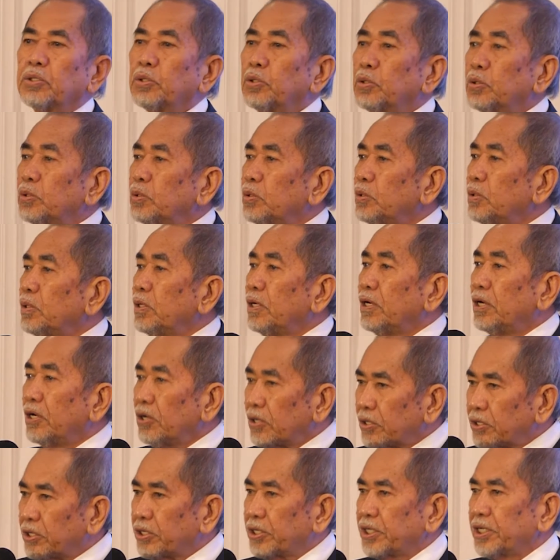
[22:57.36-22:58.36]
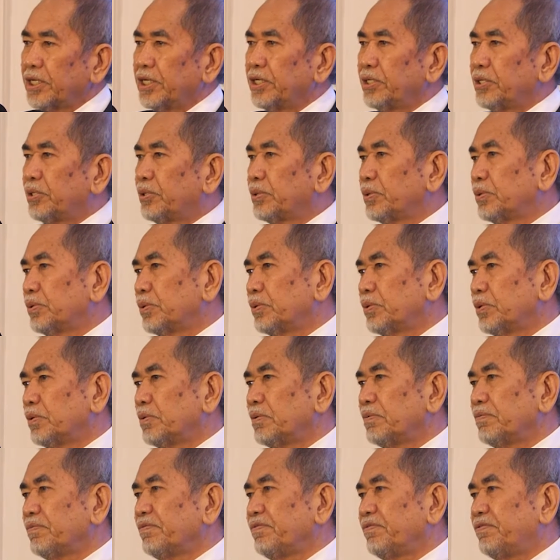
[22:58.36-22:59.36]
to look
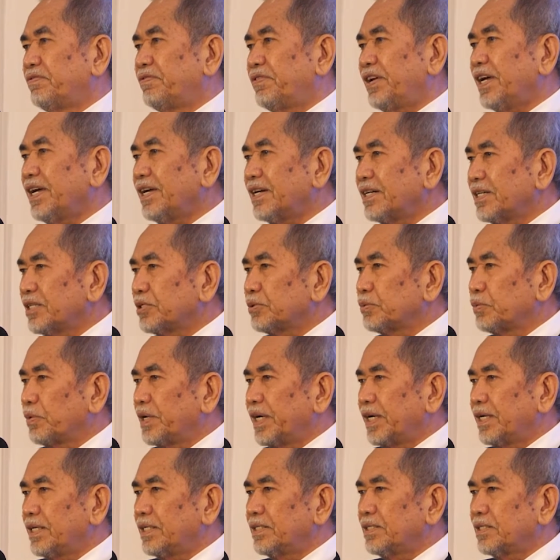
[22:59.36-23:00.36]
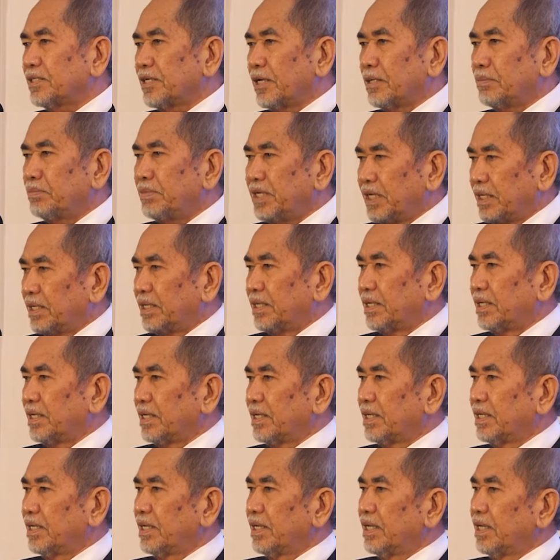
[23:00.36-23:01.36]
into various ways and
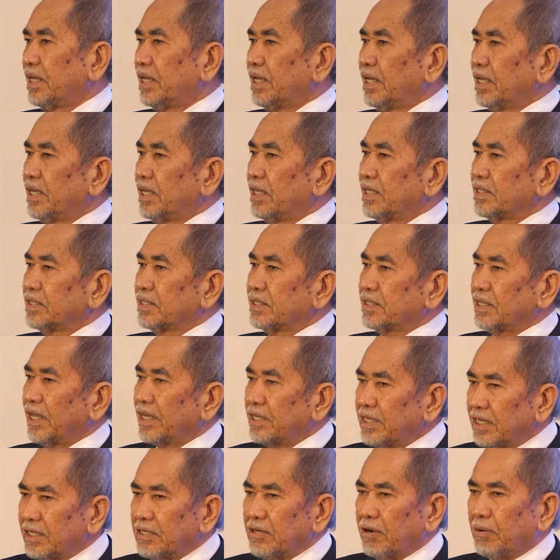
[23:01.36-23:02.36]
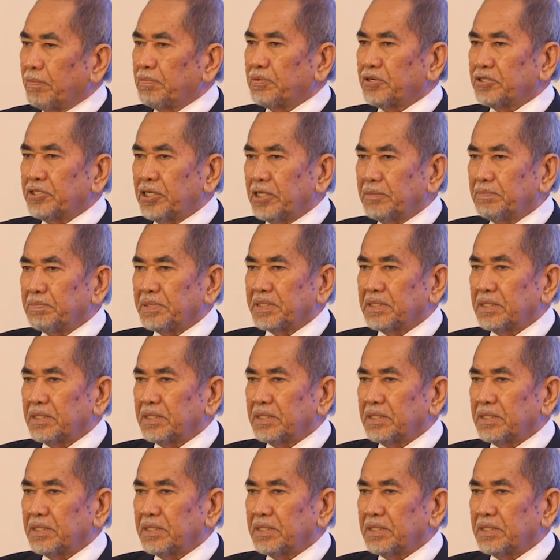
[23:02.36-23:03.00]
means, standard operating